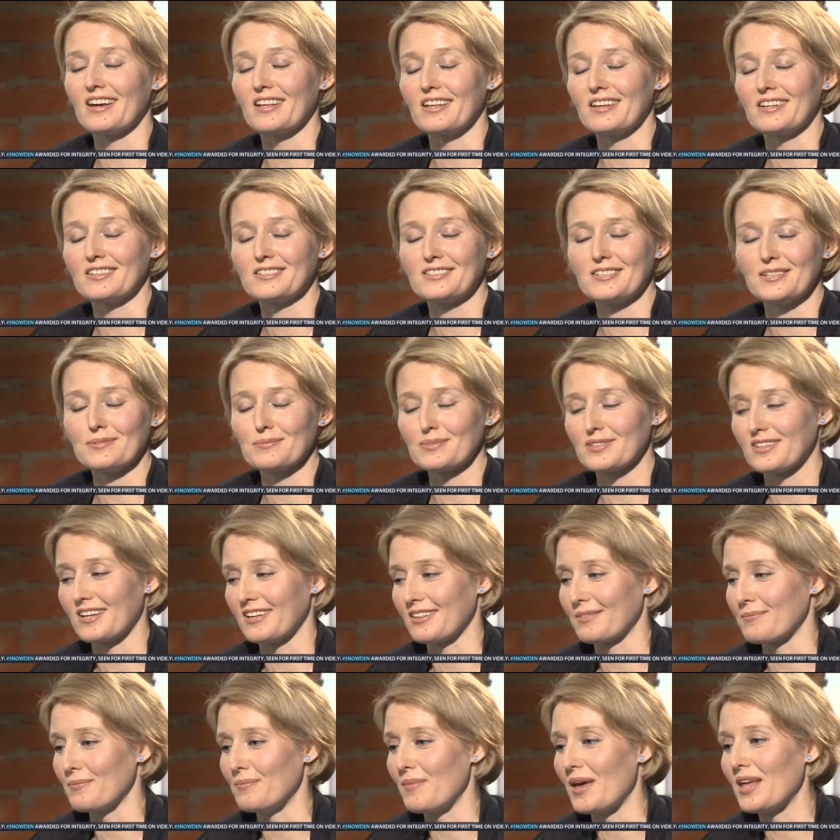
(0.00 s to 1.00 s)
and it seems
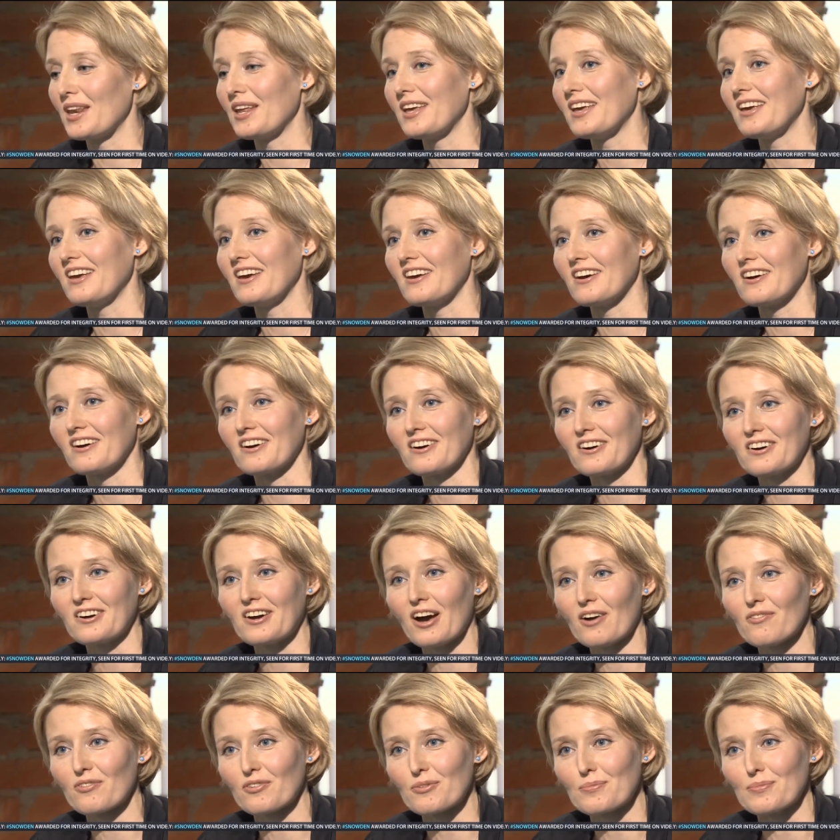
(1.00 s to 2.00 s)
that many
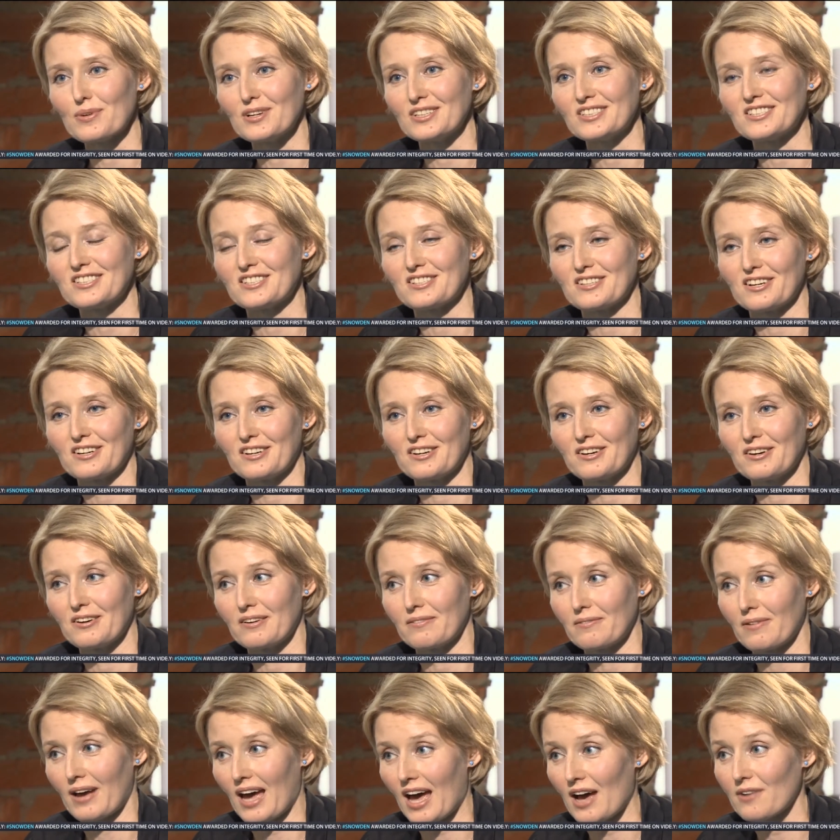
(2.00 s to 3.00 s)
governments
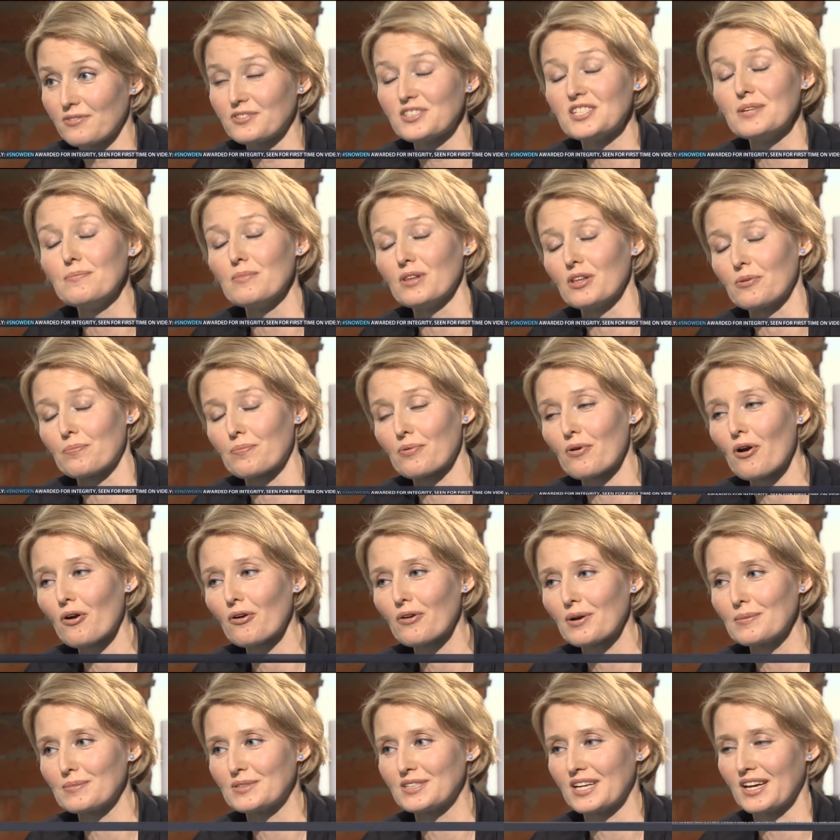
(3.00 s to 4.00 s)
have similar
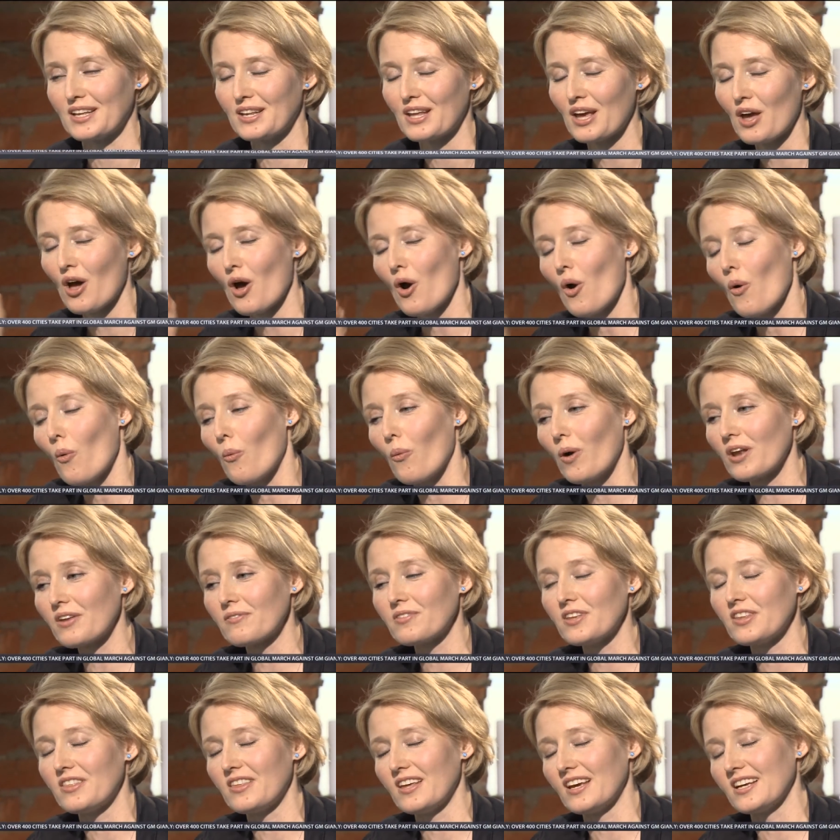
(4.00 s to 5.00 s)
programs. And one
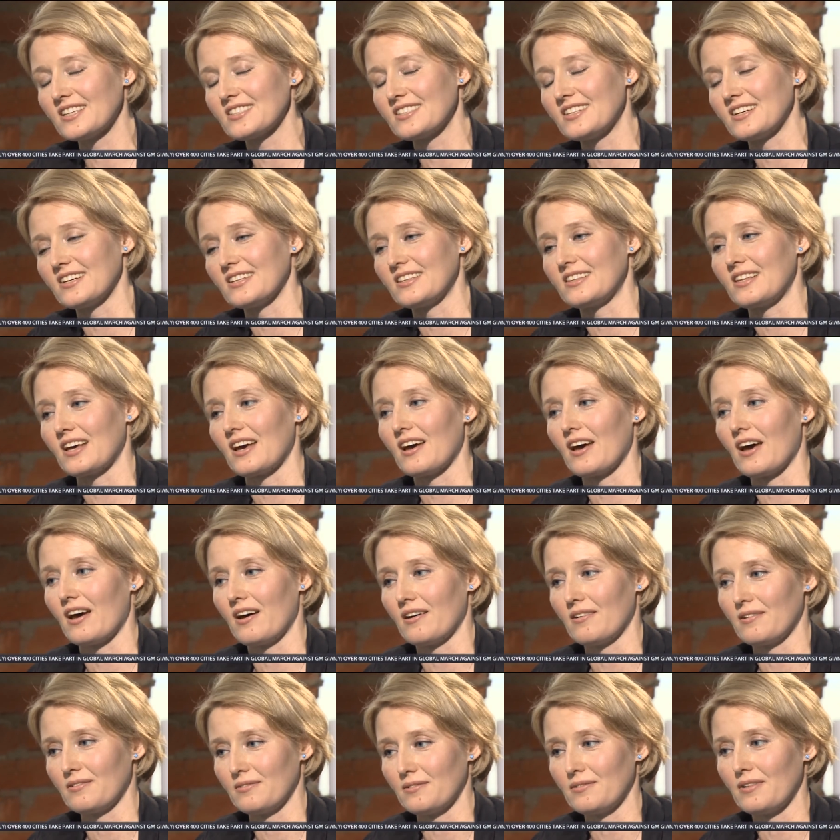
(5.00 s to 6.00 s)
of the things that
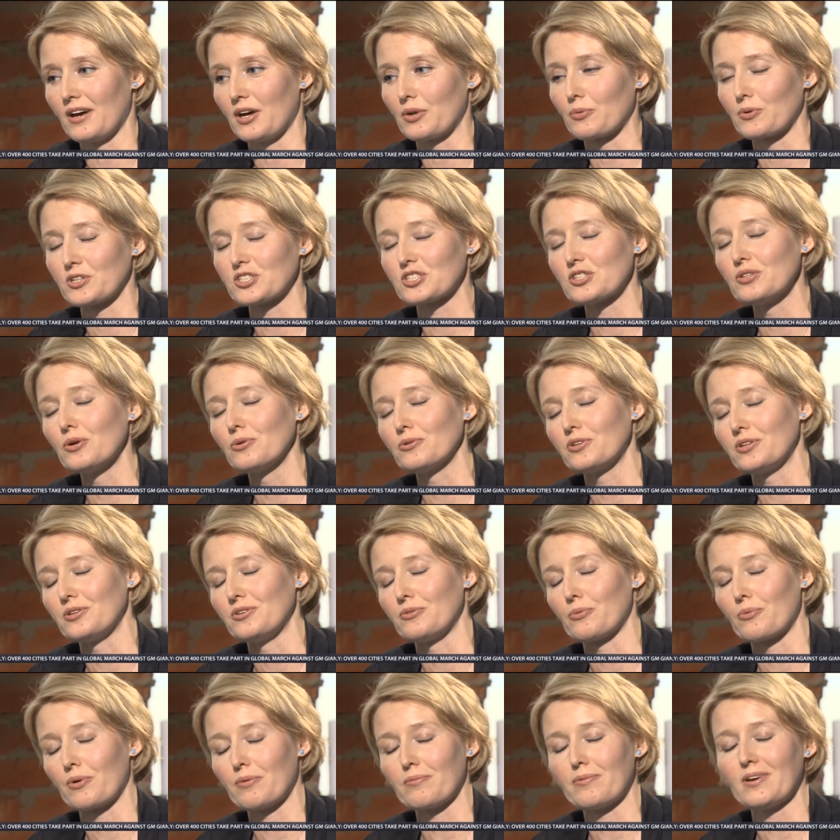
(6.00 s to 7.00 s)
Edward
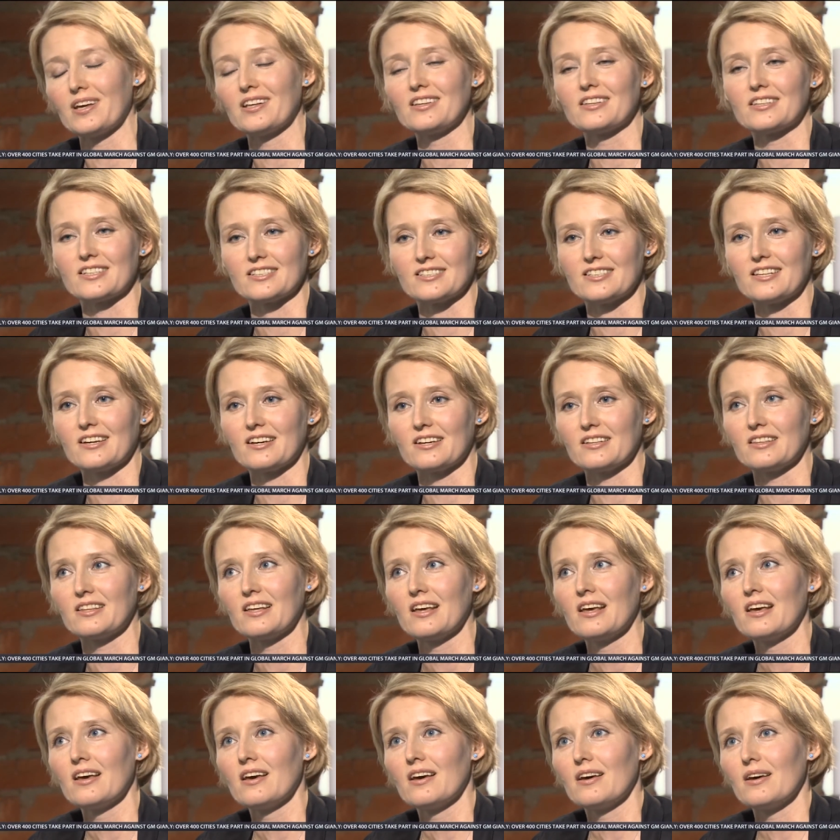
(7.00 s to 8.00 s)
Snowden revealed is that
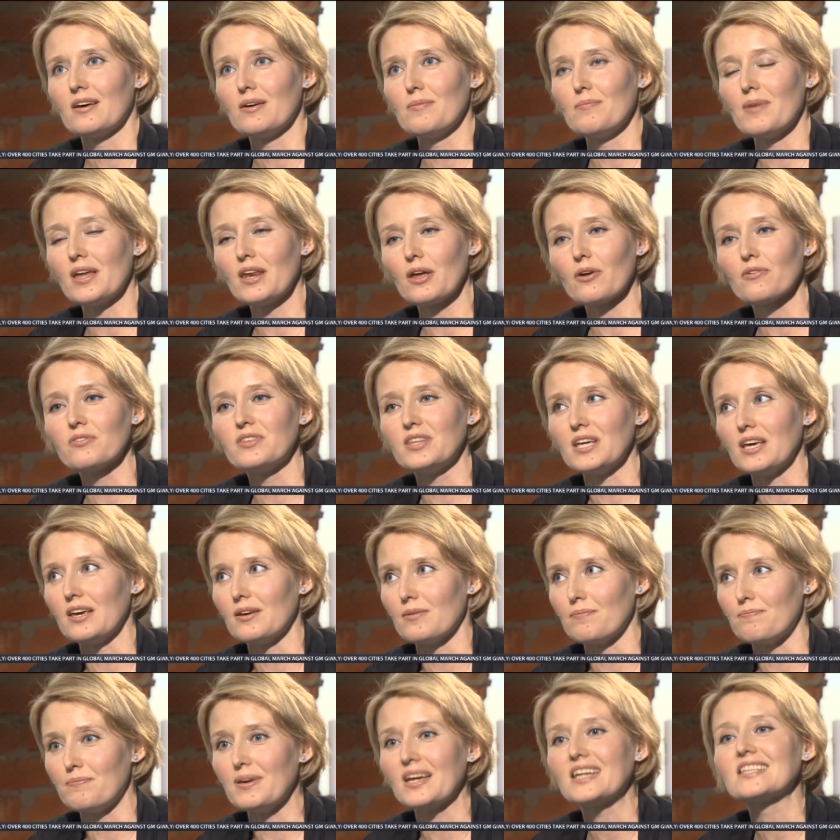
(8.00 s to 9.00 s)
many of
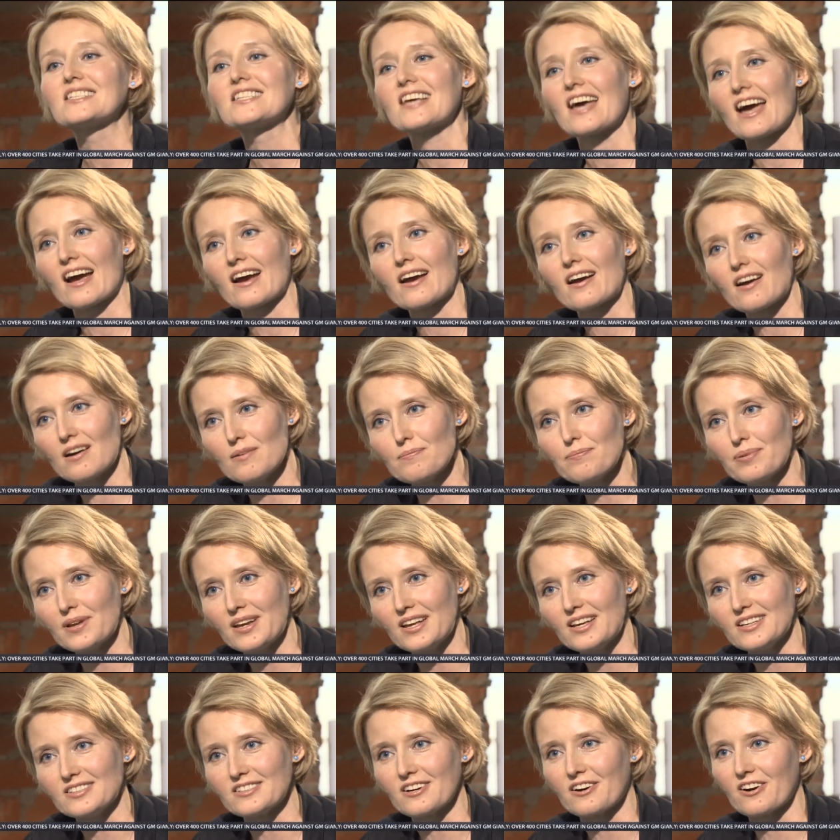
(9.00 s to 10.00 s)
the big tech
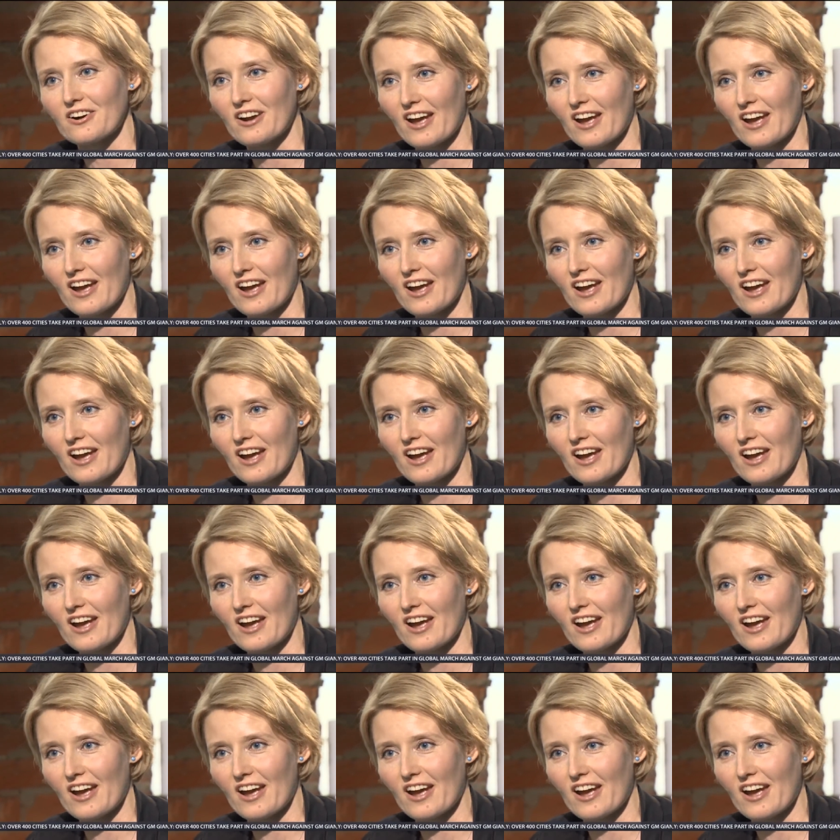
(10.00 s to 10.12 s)
companies are